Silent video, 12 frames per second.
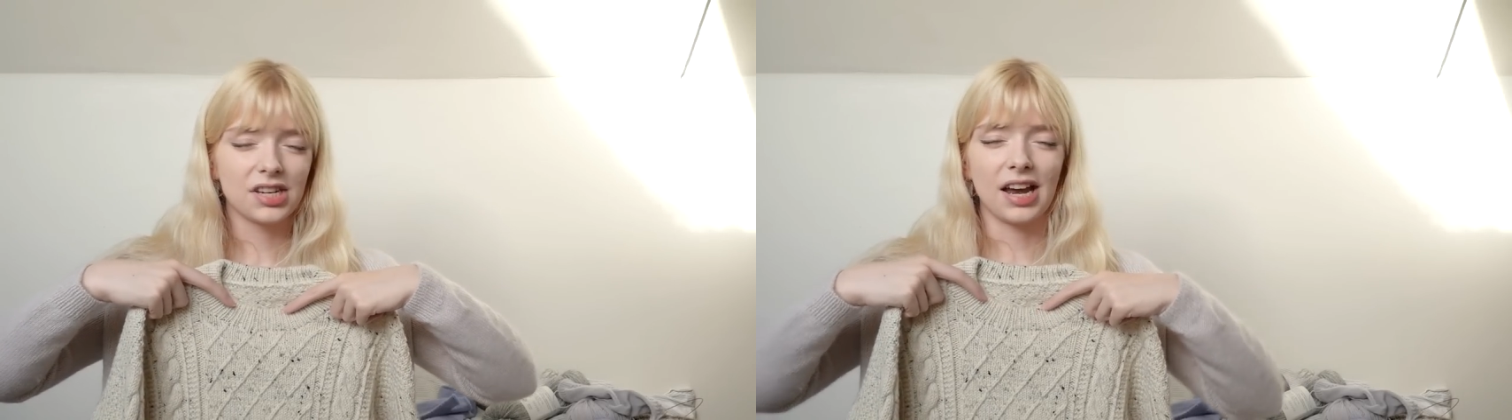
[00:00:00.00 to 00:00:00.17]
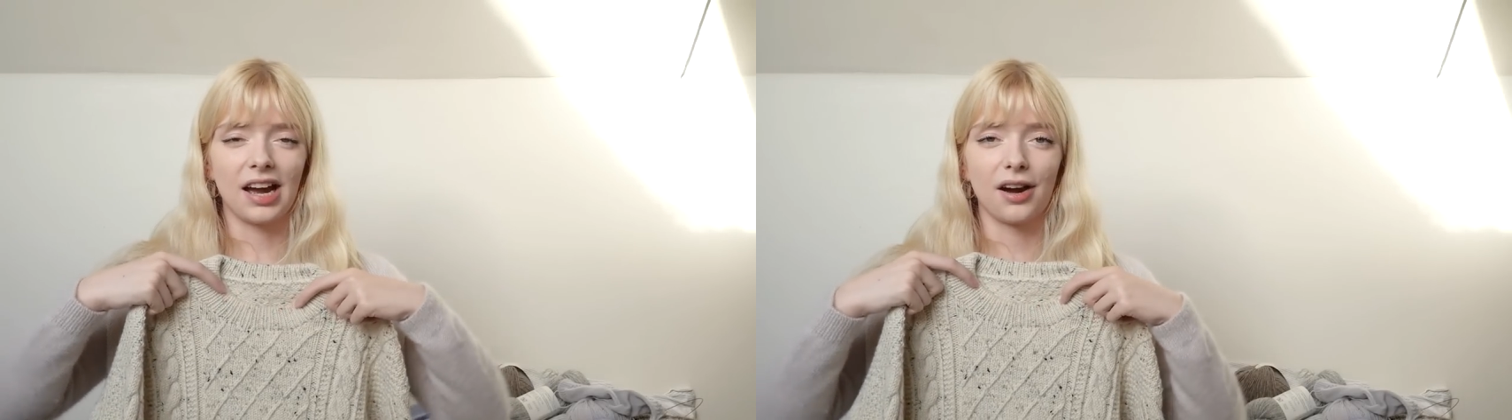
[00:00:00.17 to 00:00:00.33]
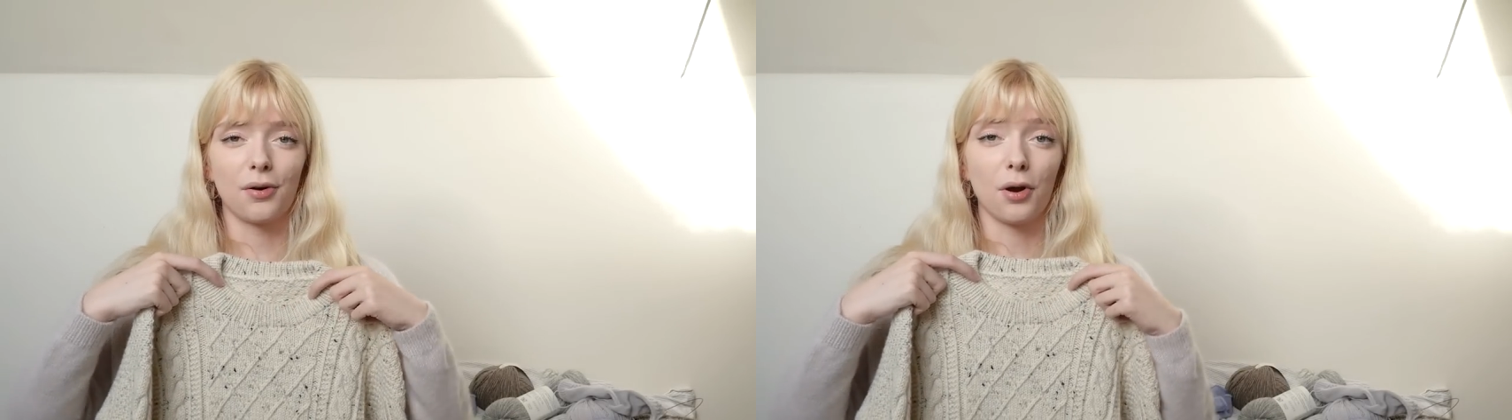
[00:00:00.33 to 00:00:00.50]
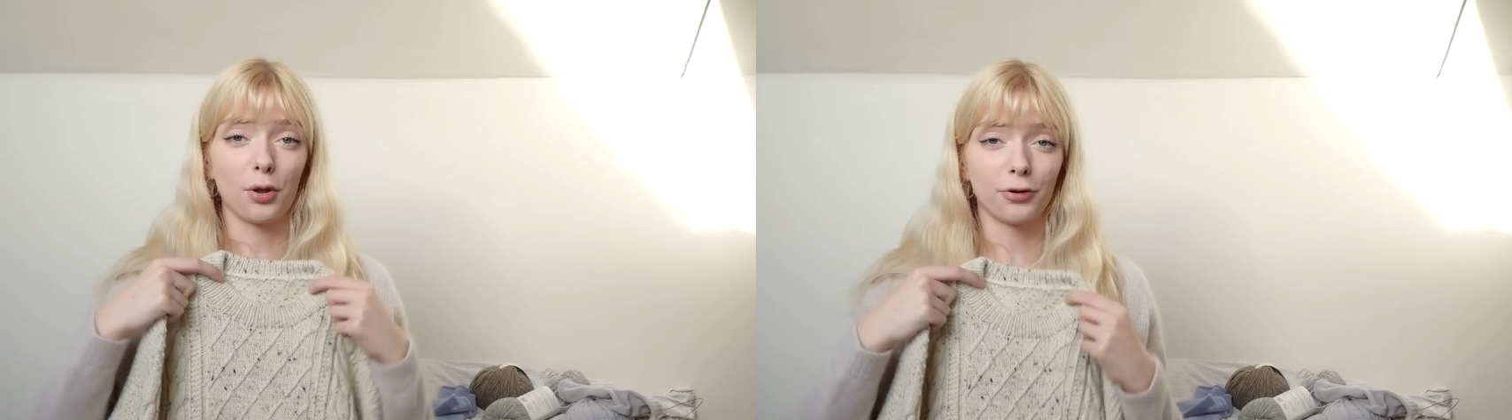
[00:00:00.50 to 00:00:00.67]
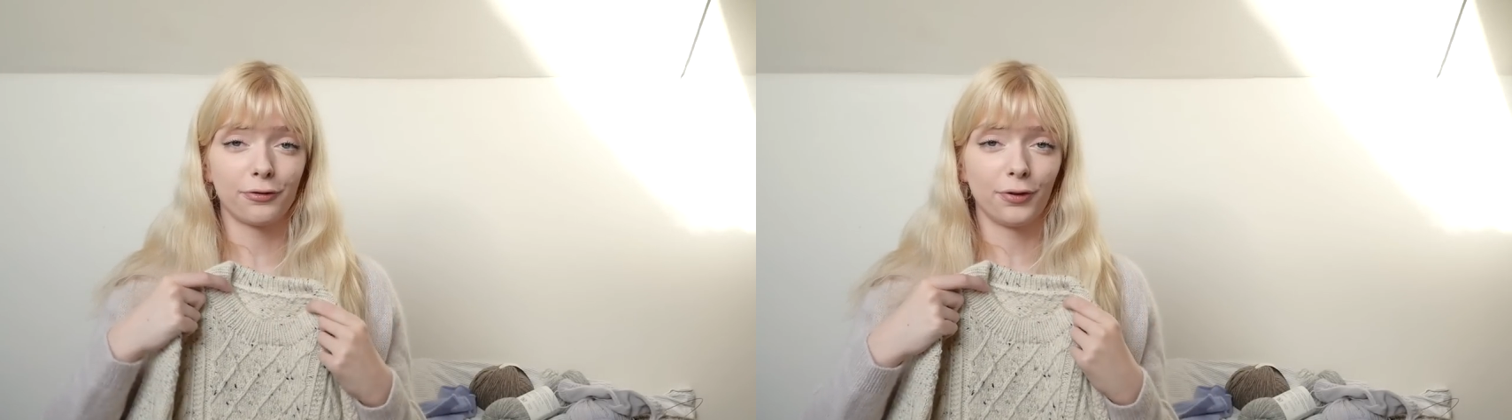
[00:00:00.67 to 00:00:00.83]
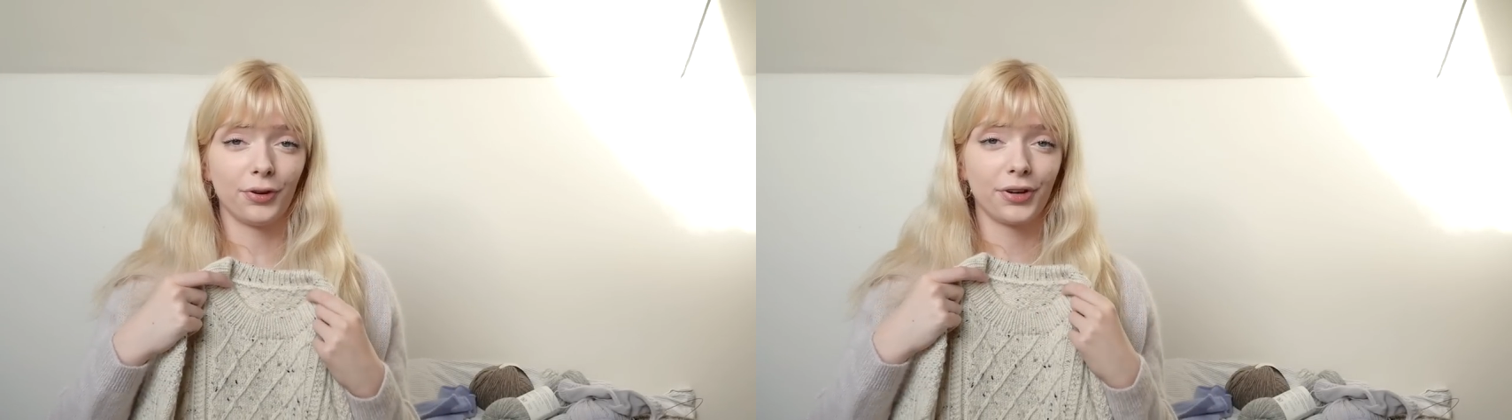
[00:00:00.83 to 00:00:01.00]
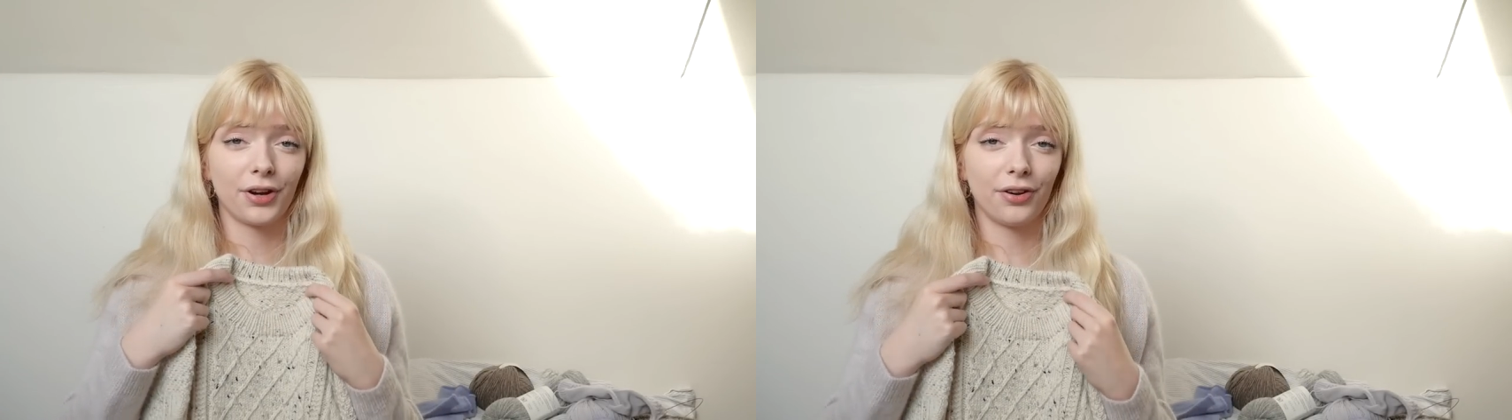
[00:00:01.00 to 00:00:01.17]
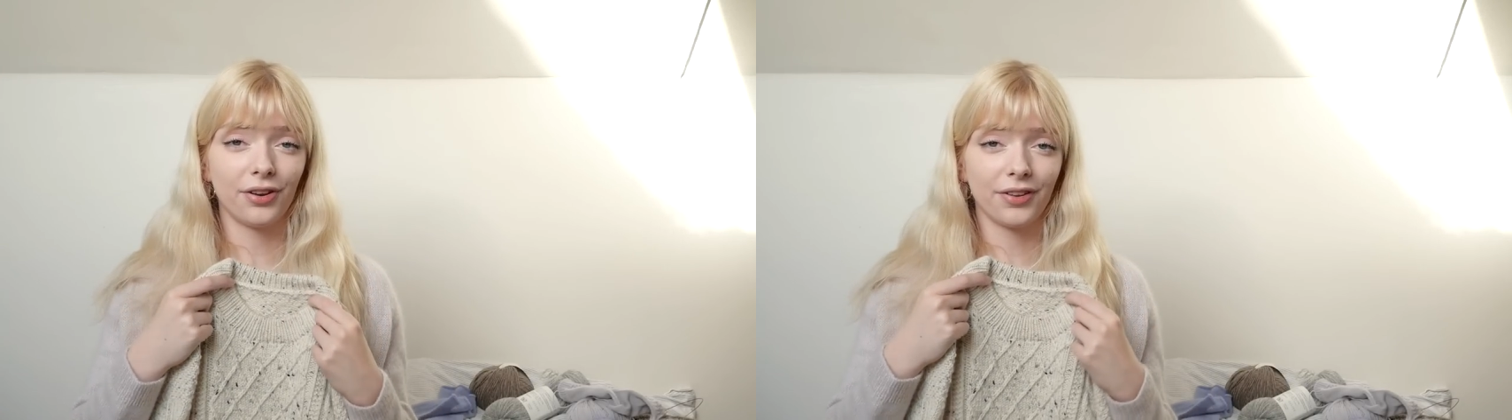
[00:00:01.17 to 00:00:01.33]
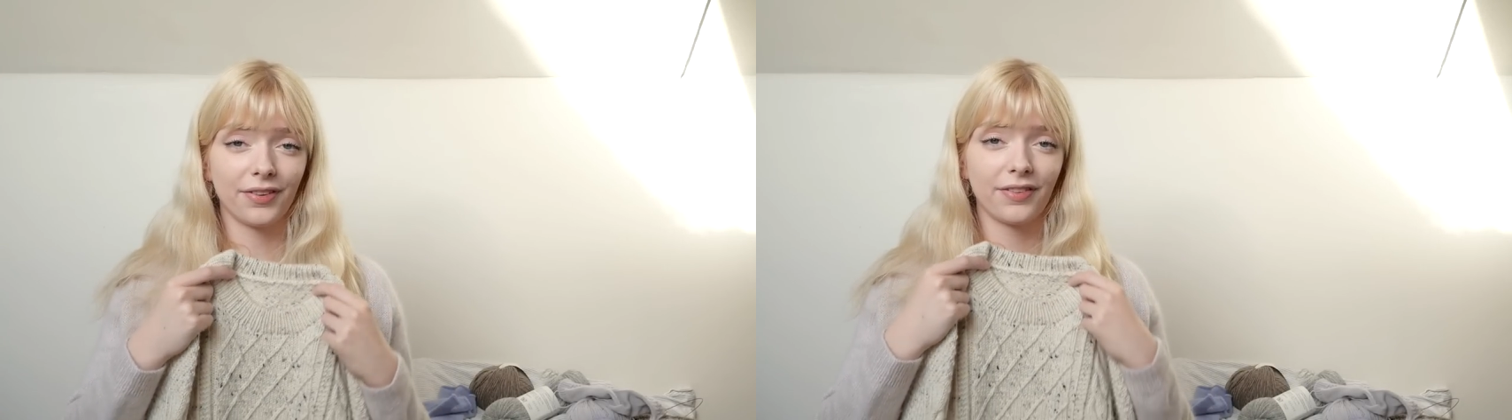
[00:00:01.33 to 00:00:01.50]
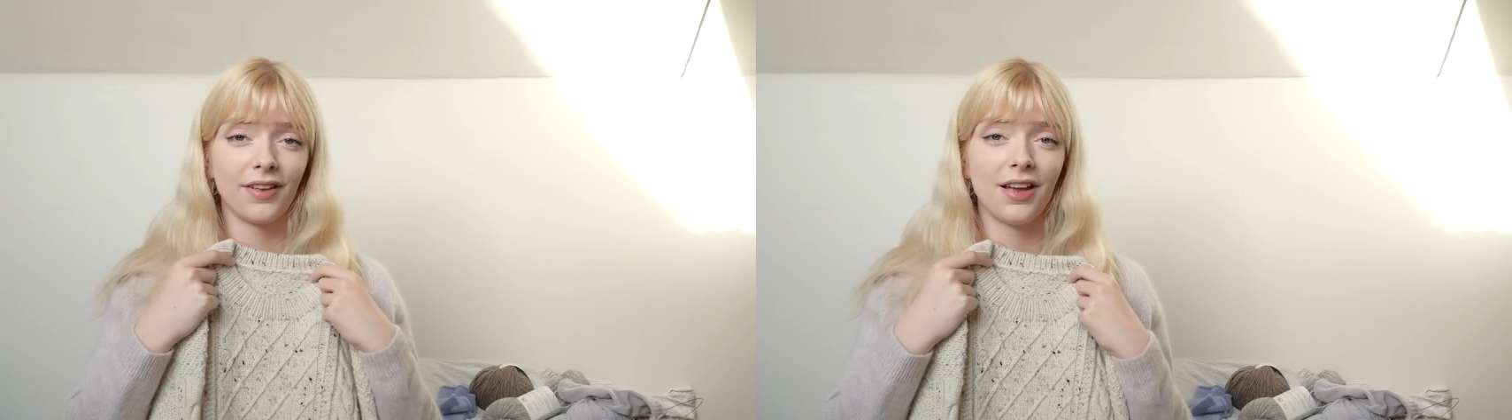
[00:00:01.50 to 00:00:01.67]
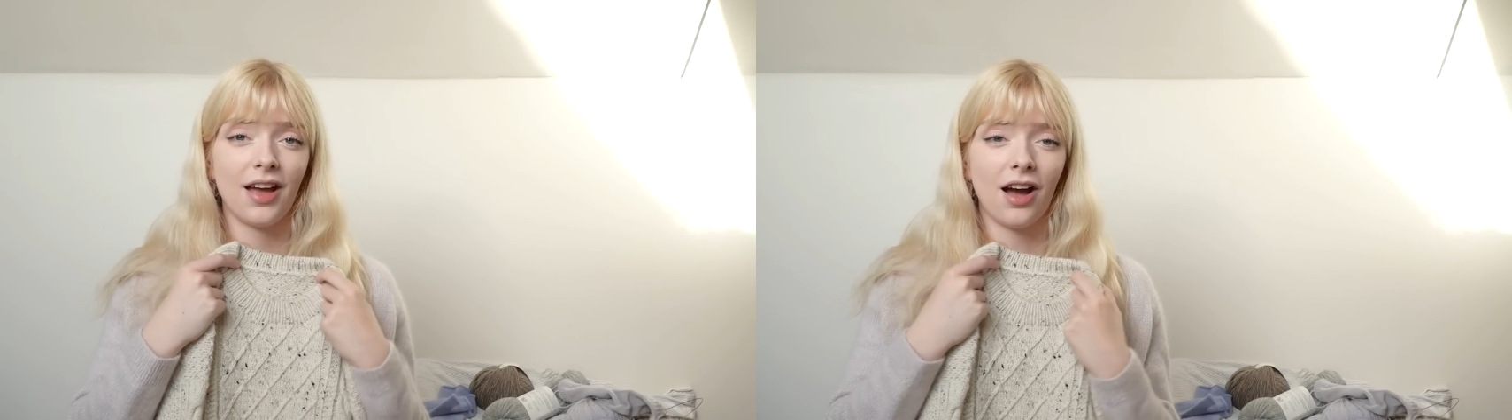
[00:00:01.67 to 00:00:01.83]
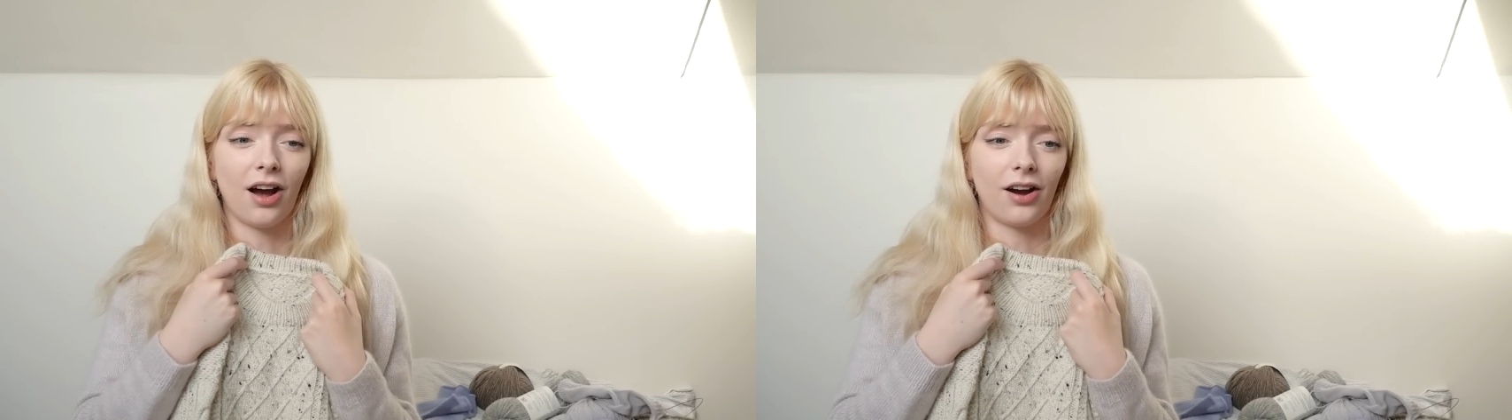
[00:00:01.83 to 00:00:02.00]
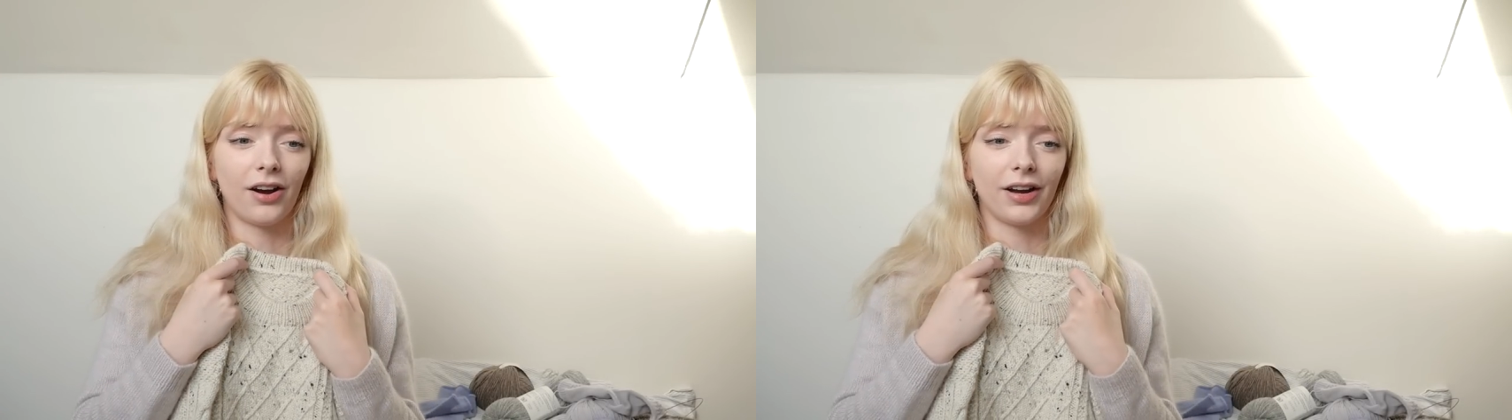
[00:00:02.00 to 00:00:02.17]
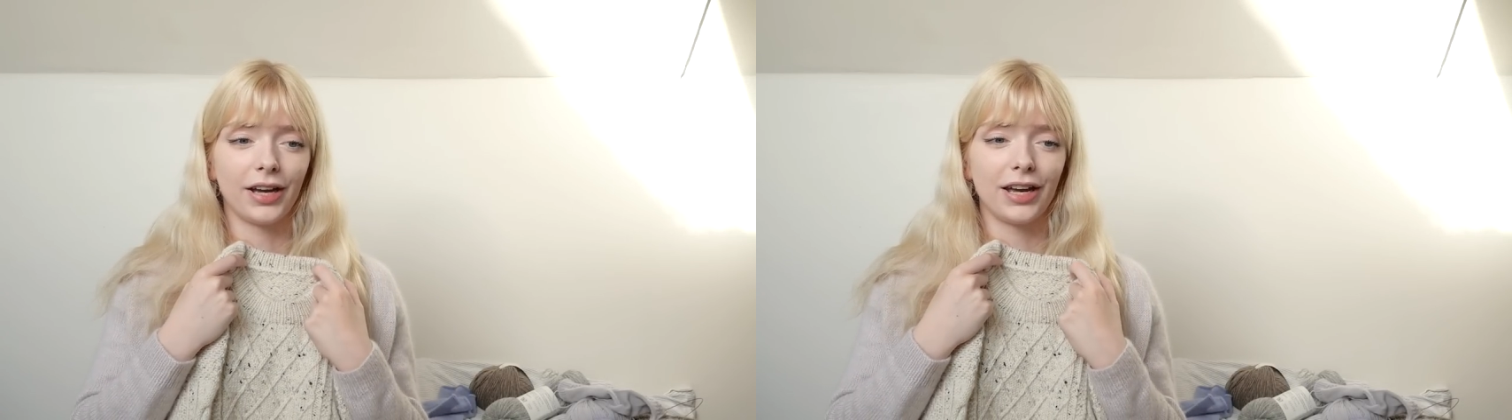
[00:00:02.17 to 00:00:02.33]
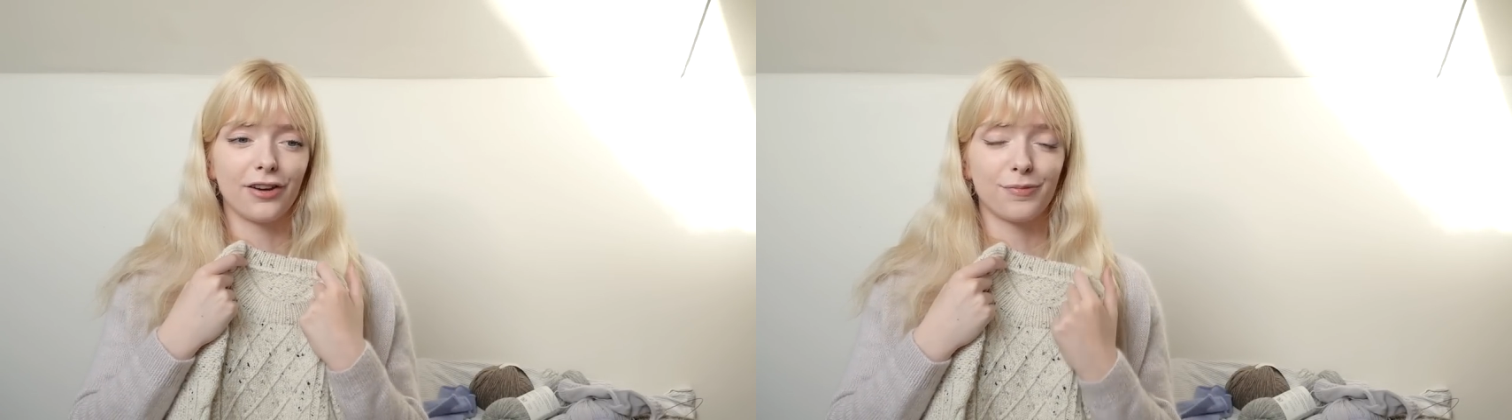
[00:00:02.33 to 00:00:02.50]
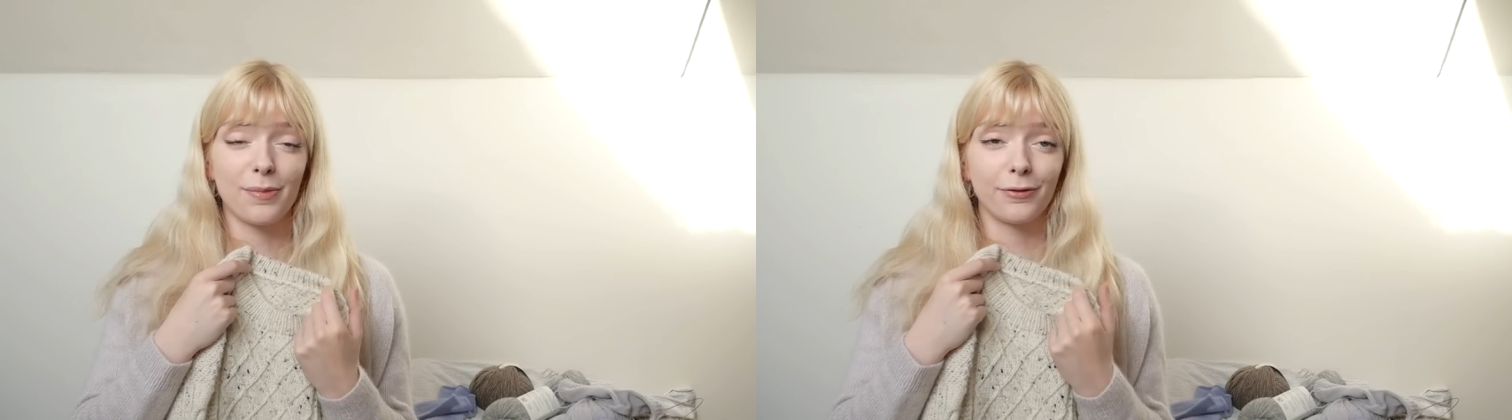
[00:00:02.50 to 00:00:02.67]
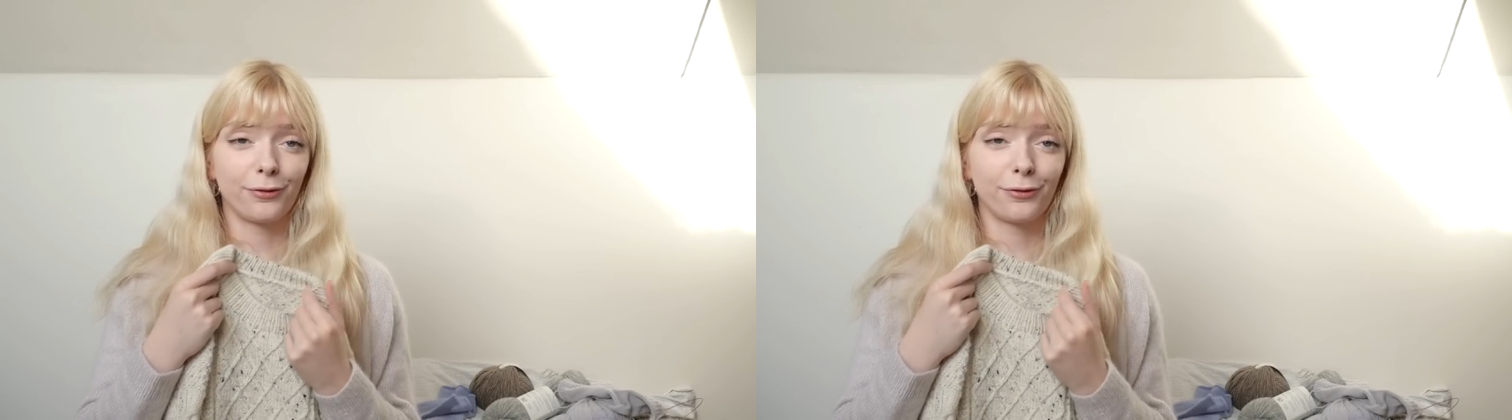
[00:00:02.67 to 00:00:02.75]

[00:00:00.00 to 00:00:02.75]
to how a lot of folded collars I have made